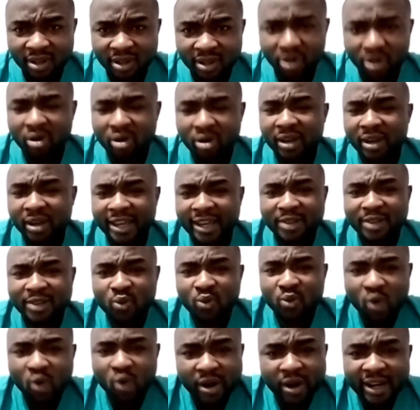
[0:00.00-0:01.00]
you don't
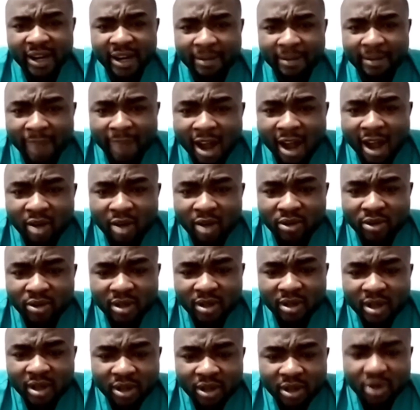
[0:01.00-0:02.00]
get worried
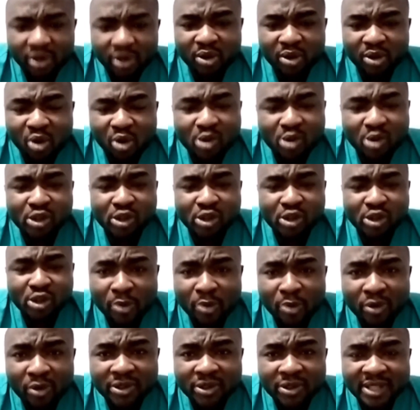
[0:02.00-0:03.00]
about,
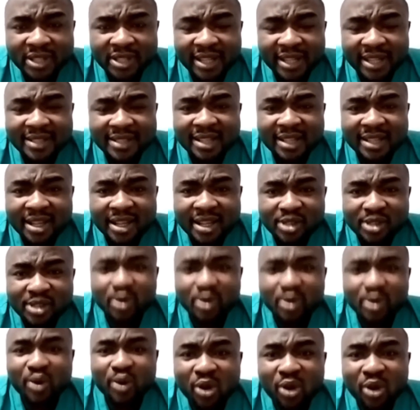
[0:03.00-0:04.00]
osteoporosis
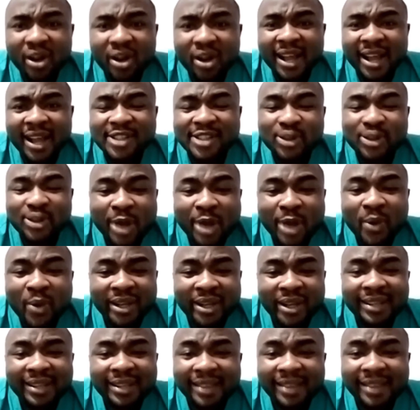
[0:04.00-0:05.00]
so long as you are
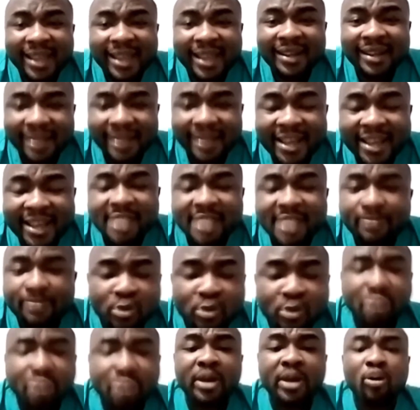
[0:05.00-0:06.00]
within 10 years
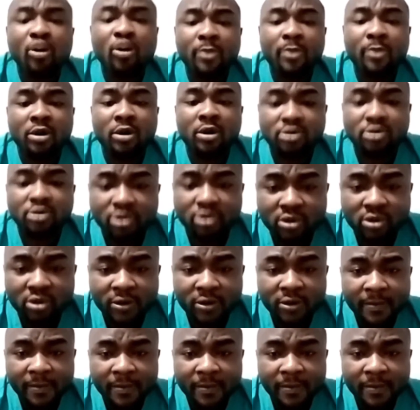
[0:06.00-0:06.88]
post-menopause.